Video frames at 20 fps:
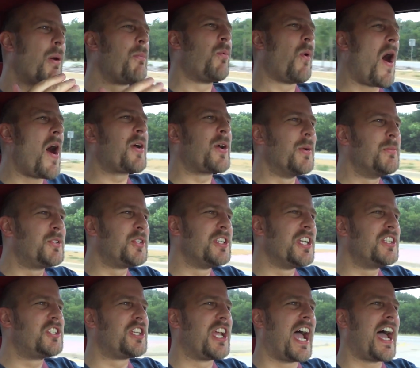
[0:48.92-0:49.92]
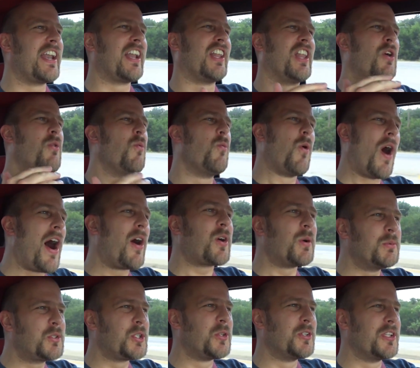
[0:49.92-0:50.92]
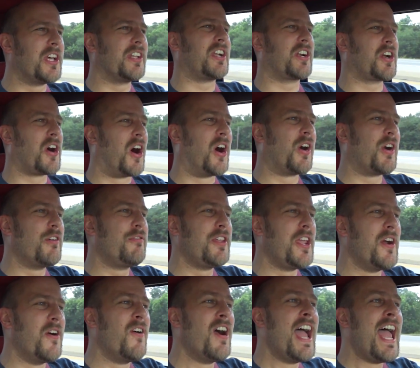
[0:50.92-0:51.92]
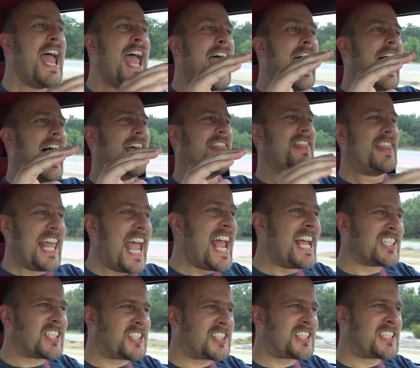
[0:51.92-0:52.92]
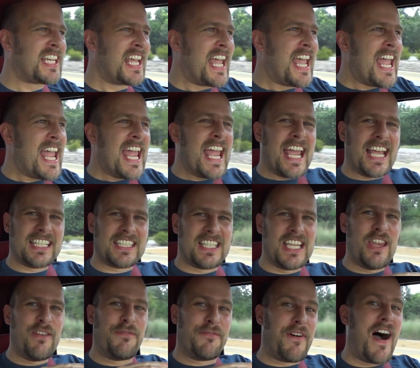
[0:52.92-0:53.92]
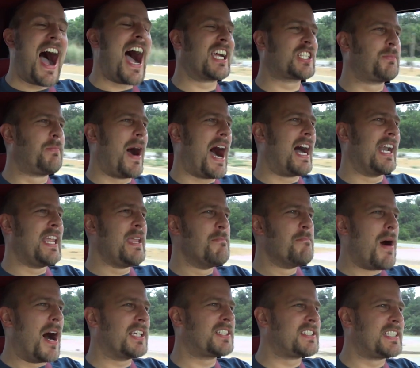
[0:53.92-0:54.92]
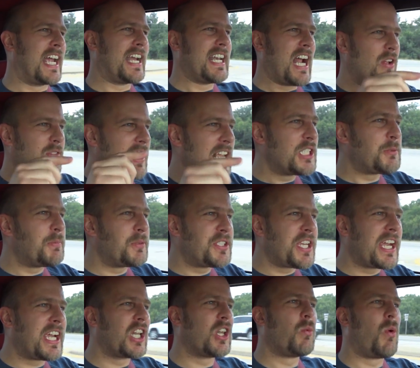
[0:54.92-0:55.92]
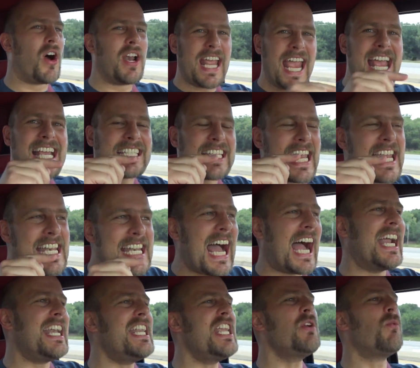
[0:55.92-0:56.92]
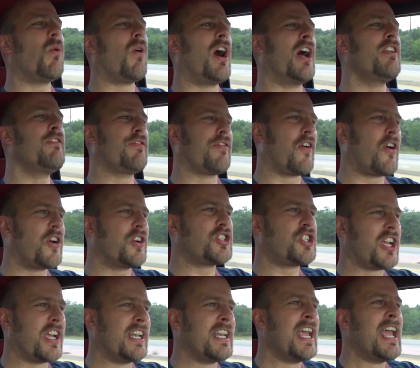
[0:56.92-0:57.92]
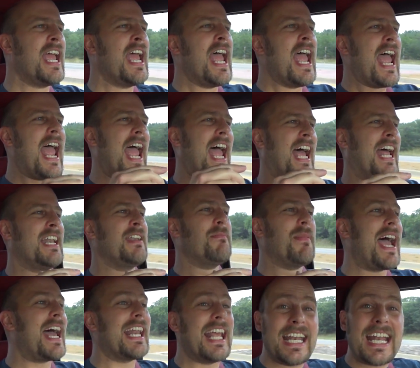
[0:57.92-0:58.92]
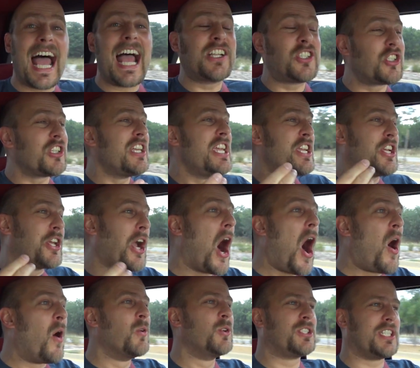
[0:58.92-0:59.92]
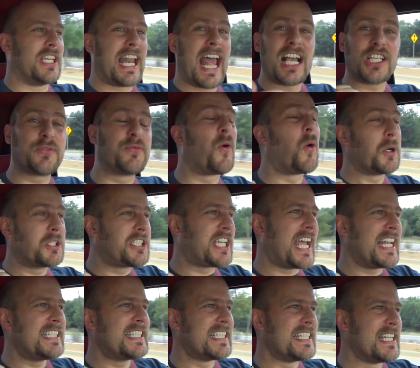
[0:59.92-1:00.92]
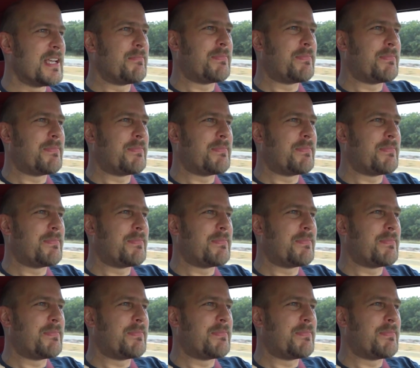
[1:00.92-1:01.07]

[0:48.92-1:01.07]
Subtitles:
welcome to the channel and welcome to another car review. And this is the Foxbody Mustang. Now this particular one is a 91 version, and man, it actually goes. It has 410s in the